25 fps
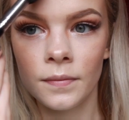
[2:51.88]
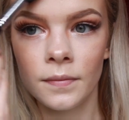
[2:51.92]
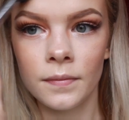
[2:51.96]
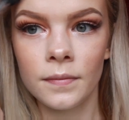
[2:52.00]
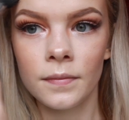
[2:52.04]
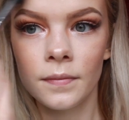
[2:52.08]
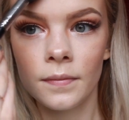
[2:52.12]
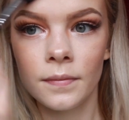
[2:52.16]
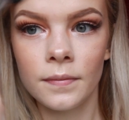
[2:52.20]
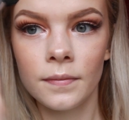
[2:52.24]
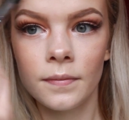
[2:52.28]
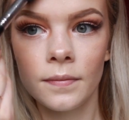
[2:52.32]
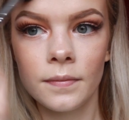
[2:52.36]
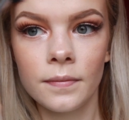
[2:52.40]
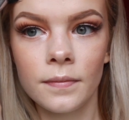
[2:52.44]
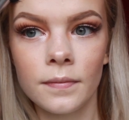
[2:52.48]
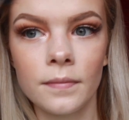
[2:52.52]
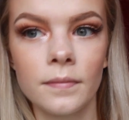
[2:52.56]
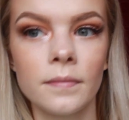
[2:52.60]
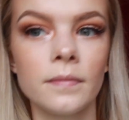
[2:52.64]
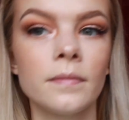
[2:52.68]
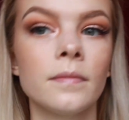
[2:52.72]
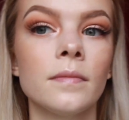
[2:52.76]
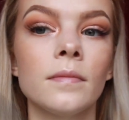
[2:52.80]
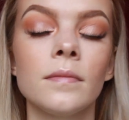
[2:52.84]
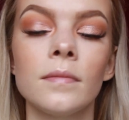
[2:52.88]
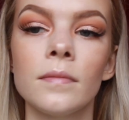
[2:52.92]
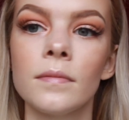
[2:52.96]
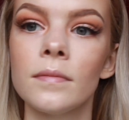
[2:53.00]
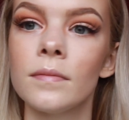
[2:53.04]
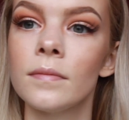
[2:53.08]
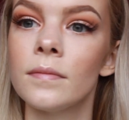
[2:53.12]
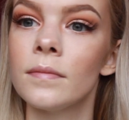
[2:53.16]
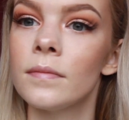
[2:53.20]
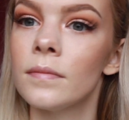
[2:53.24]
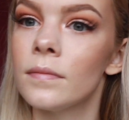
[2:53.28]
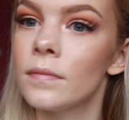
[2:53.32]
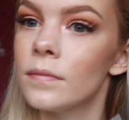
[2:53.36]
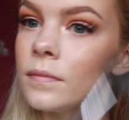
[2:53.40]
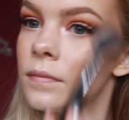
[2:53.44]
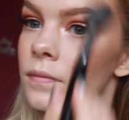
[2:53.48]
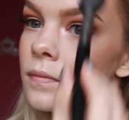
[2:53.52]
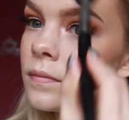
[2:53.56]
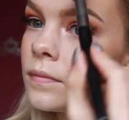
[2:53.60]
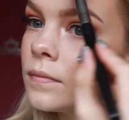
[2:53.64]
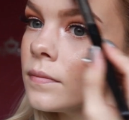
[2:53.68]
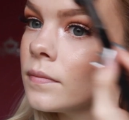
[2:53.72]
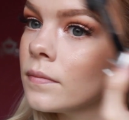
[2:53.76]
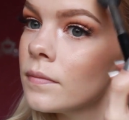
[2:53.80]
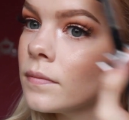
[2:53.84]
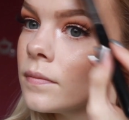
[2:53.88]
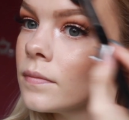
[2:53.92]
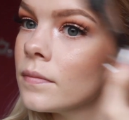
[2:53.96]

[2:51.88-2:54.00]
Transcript: No one is speaking in this clip.